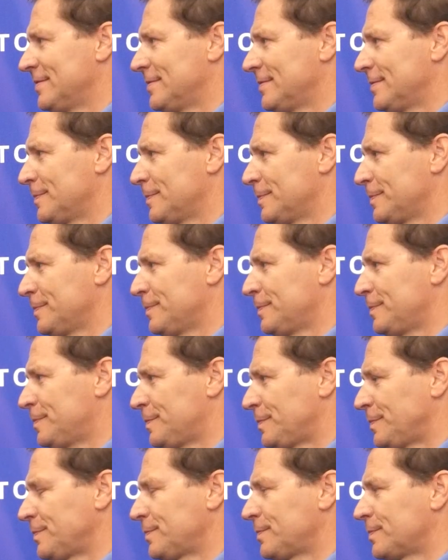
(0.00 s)

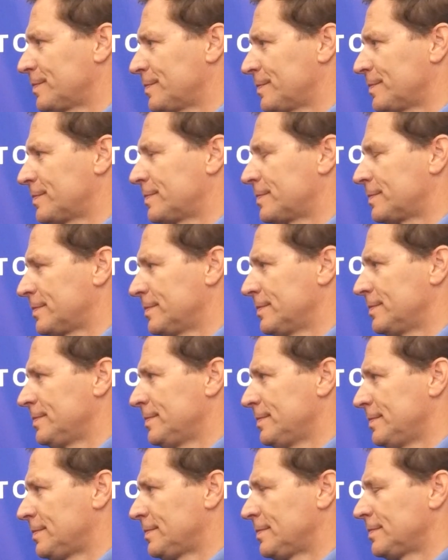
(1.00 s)

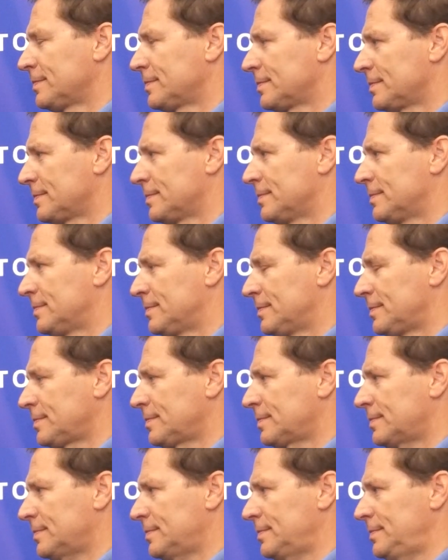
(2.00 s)

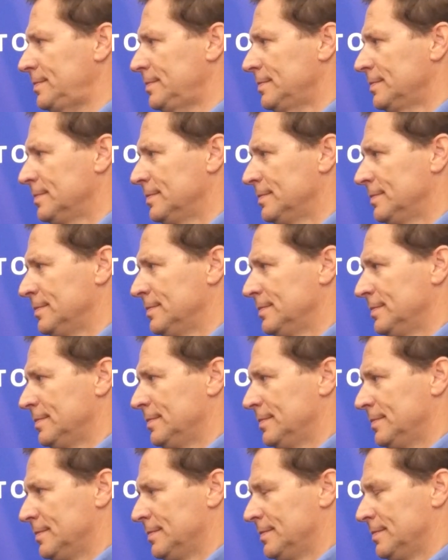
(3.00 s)

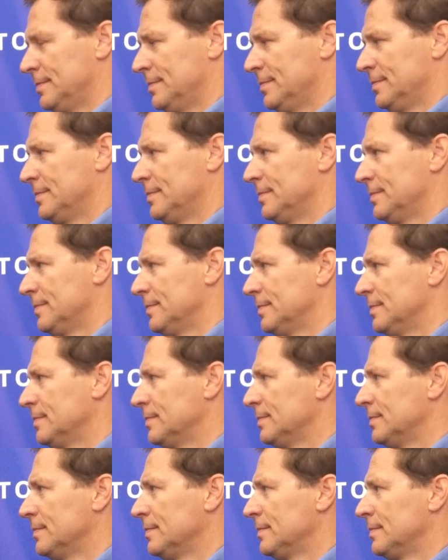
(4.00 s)

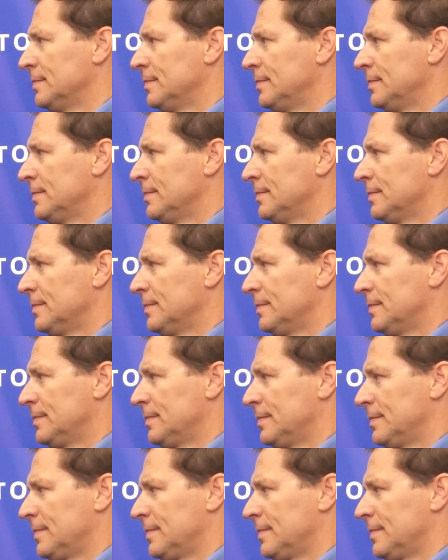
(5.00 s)
The person shown says nothing.